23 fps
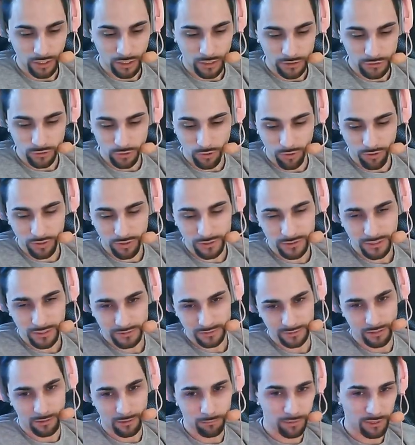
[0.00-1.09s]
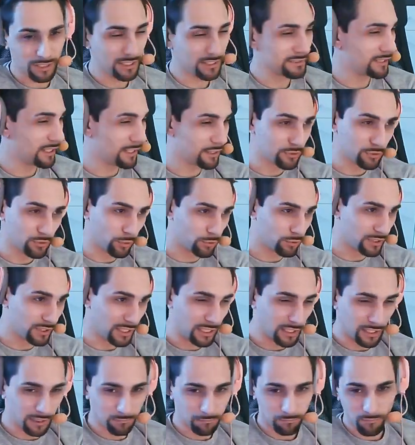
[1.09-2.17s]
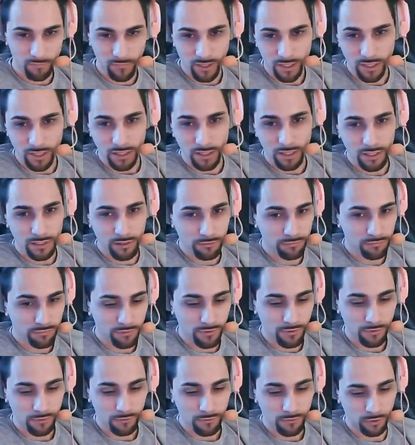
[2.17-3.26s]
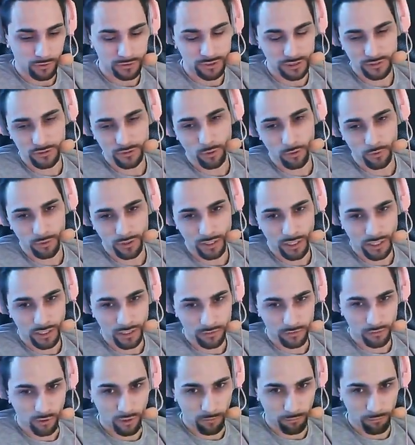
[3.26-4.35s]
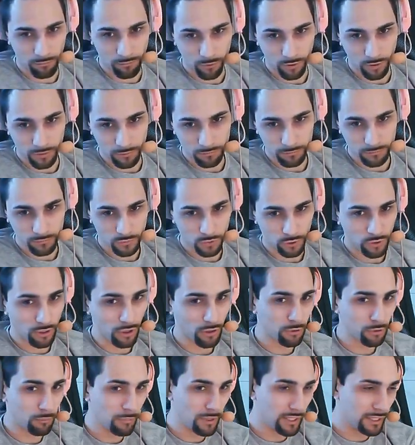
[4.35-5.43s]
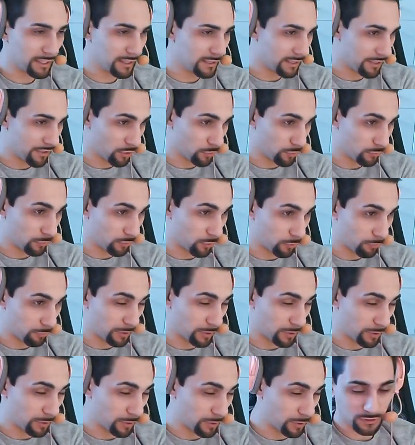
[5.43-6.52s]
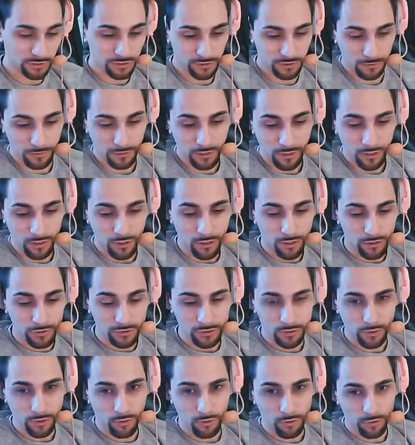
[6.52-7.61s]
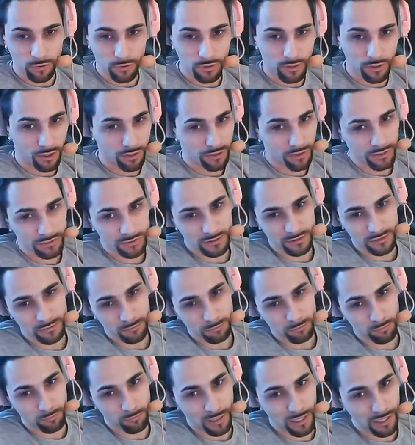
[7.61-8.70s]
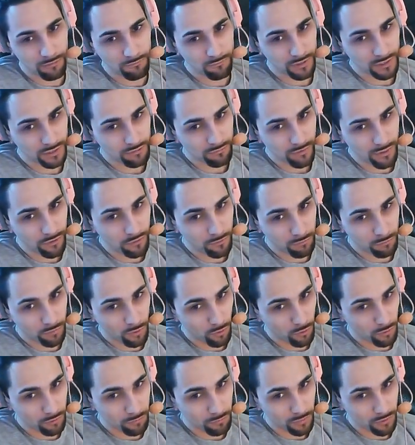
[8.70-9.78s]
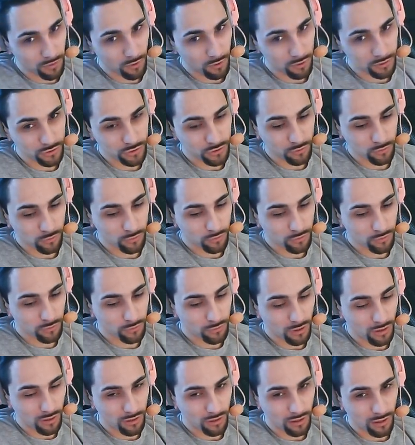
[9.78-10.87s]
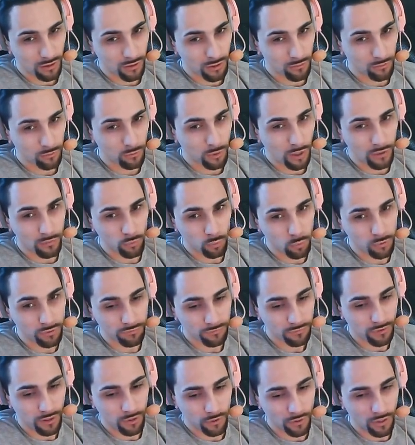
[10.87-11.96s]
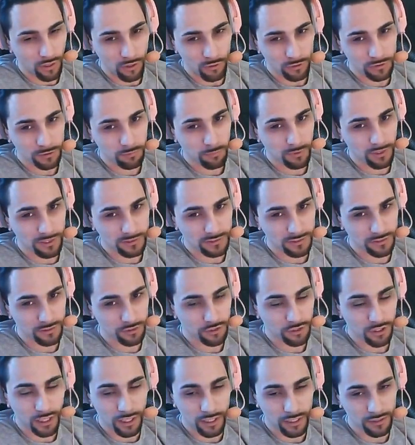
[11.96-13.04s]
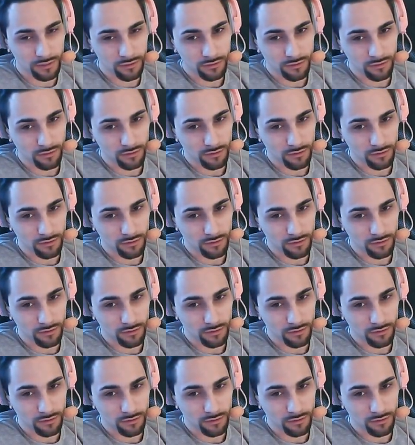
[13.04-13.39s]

So in this example, he has like no DI. If Fox has no DI and you up throw him, you're automatically in the OP position. So this is very broken because you whiff or outspace his shine,